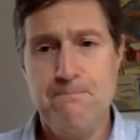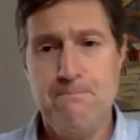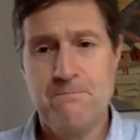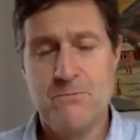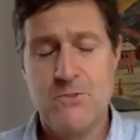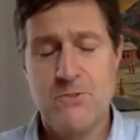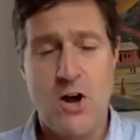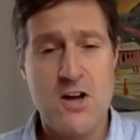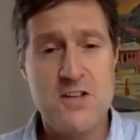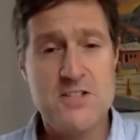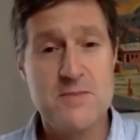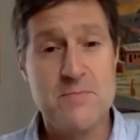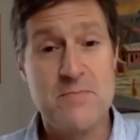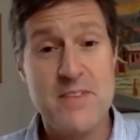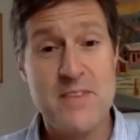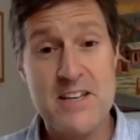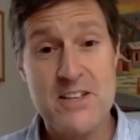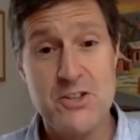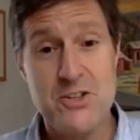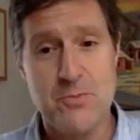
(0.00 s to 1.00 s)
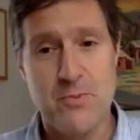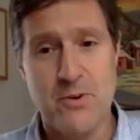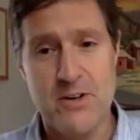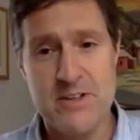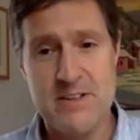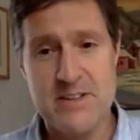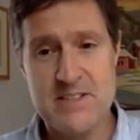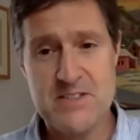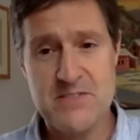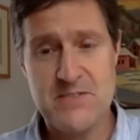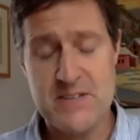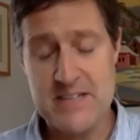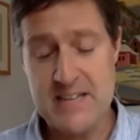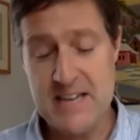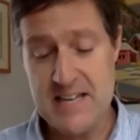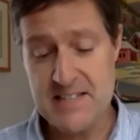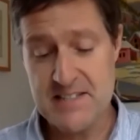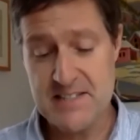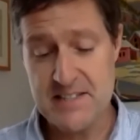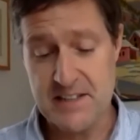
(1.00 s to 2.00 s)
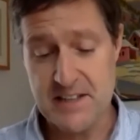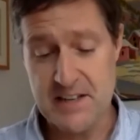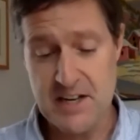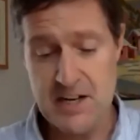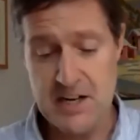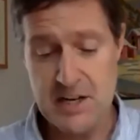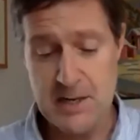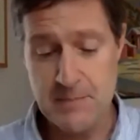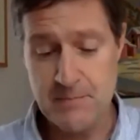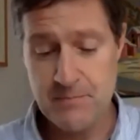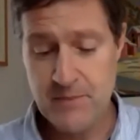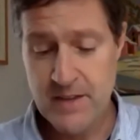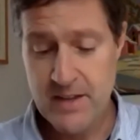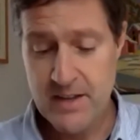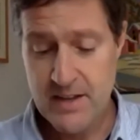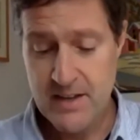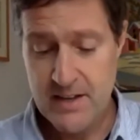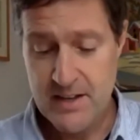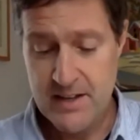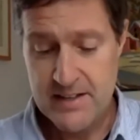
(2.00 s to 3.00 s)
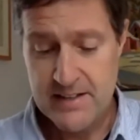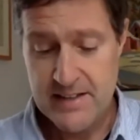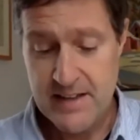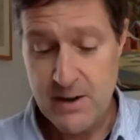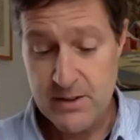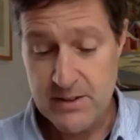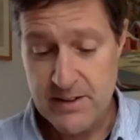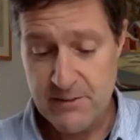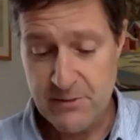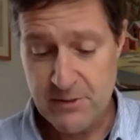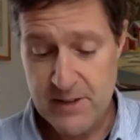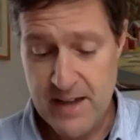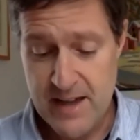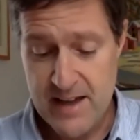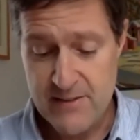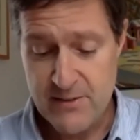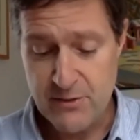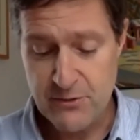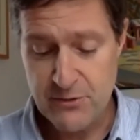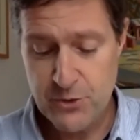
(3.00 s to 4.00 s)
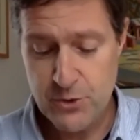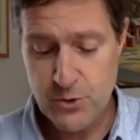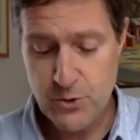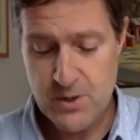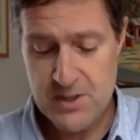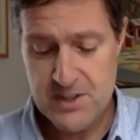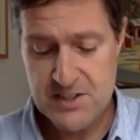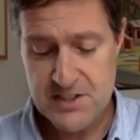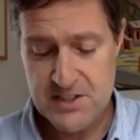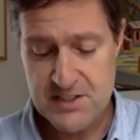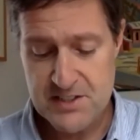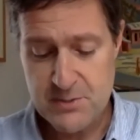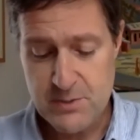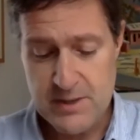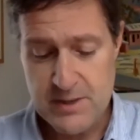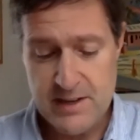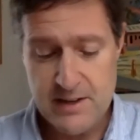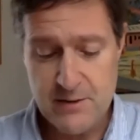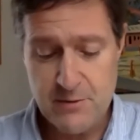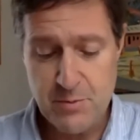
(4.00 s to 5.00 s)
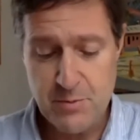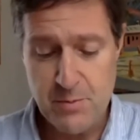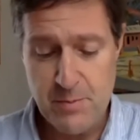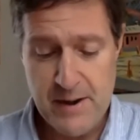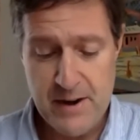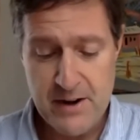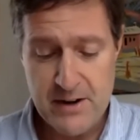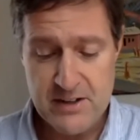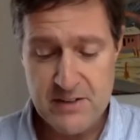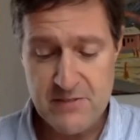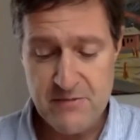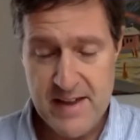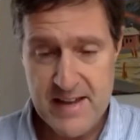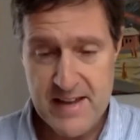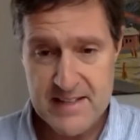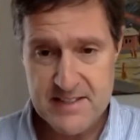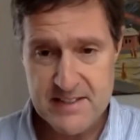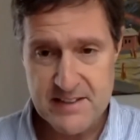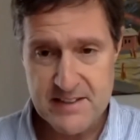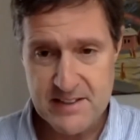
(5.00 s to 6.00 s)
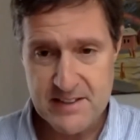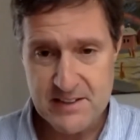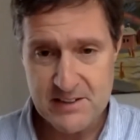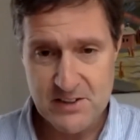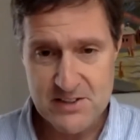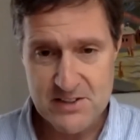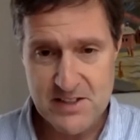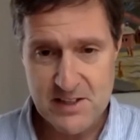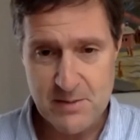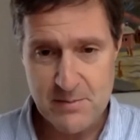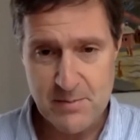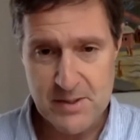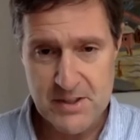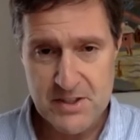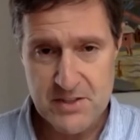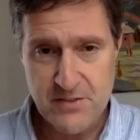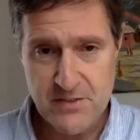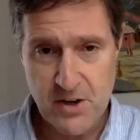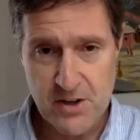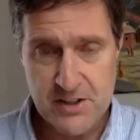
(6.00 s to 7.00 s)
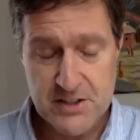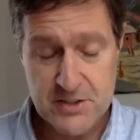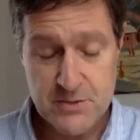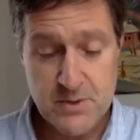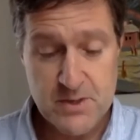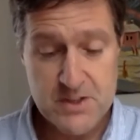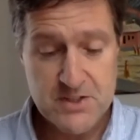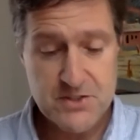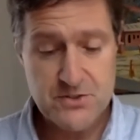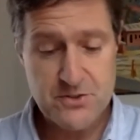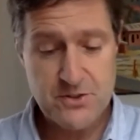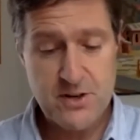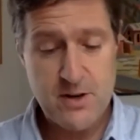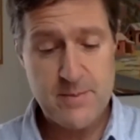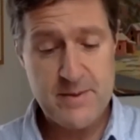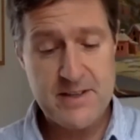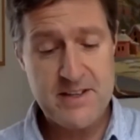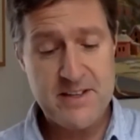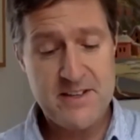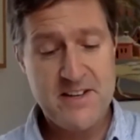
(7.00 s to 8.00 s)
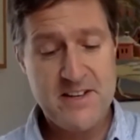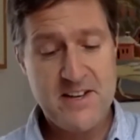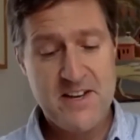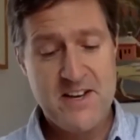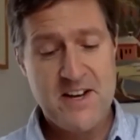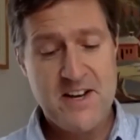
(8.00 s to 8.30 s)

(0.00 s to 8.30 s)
Awesome. Thank you, Marty. That's fantastic. Yeah, definitely. I have a few questions that we kind of prepared in advance, and then it looks like a bunch of audience questions are coming in.